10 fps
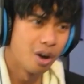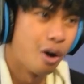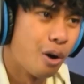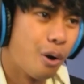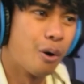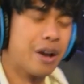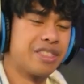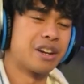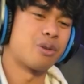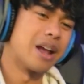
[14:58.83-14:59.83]
Oh,
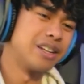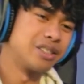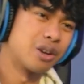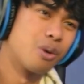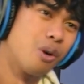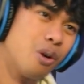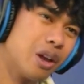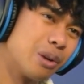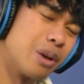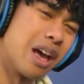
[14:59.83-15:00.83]
and the credits are
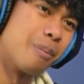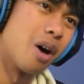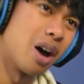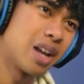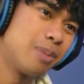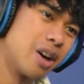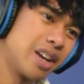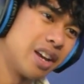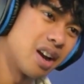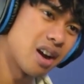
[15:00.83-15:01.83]
rolling. We have Makima
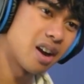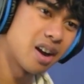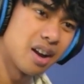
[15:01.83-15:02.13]
here.